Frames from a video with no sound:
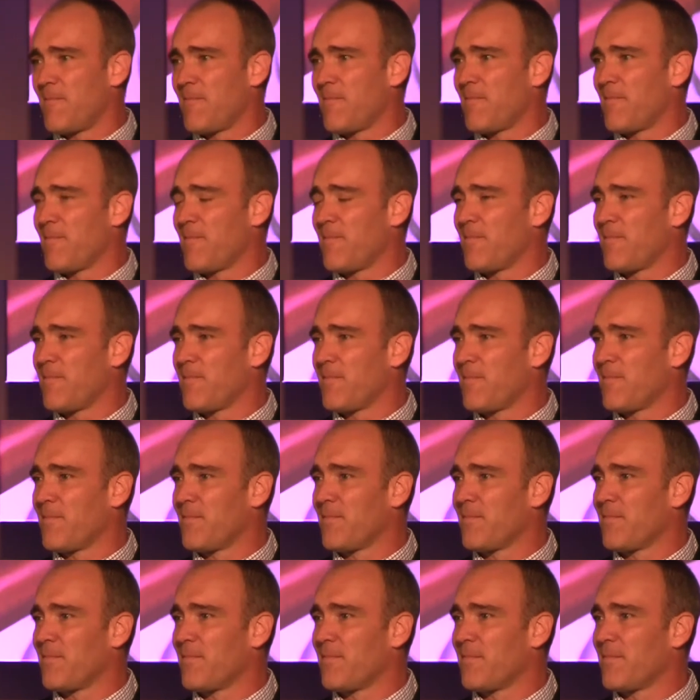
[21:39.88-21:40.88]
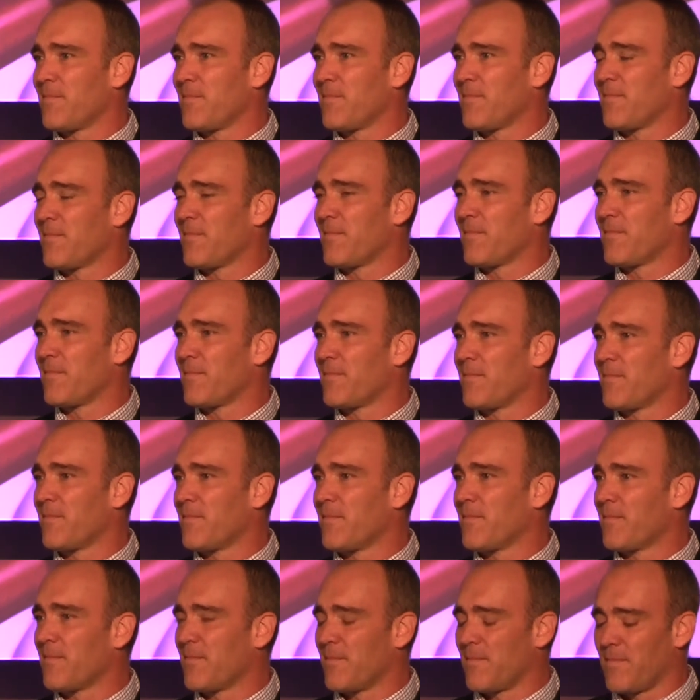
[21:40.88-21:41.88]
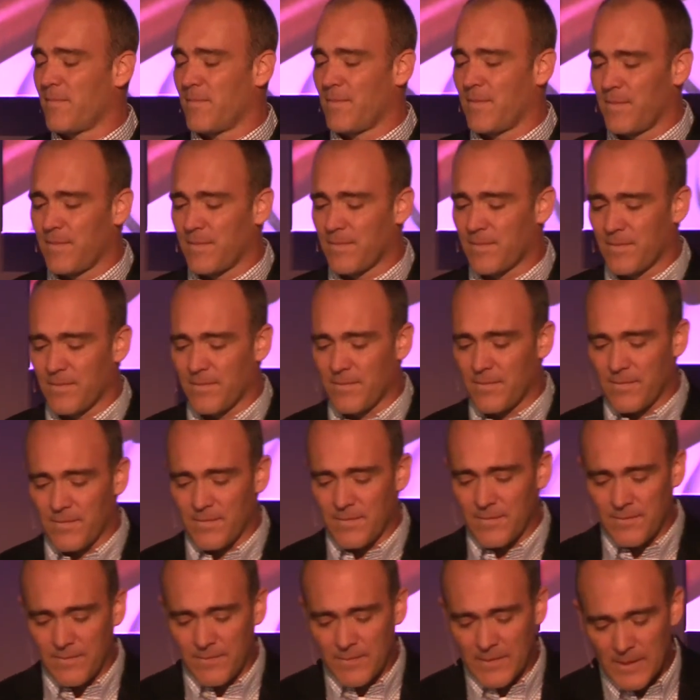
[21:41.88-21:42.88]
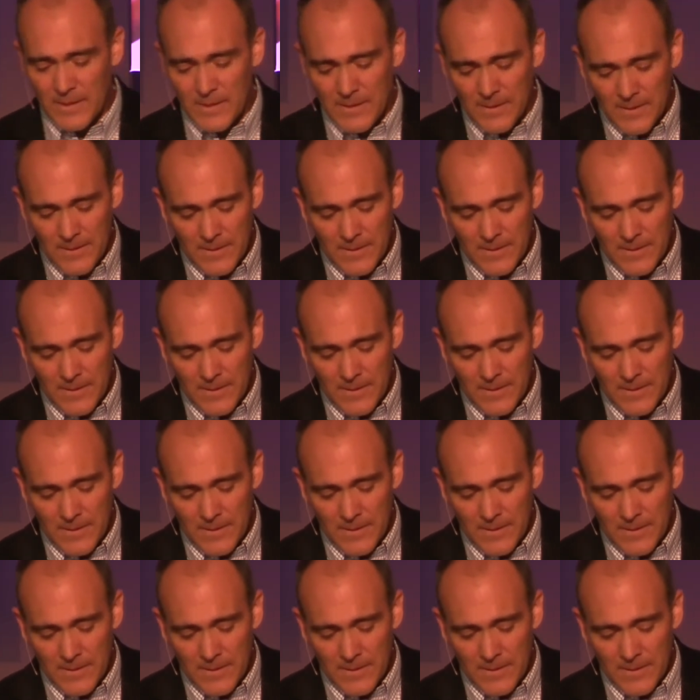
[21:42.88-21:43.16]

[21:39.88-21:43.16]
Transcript: Nothing is said.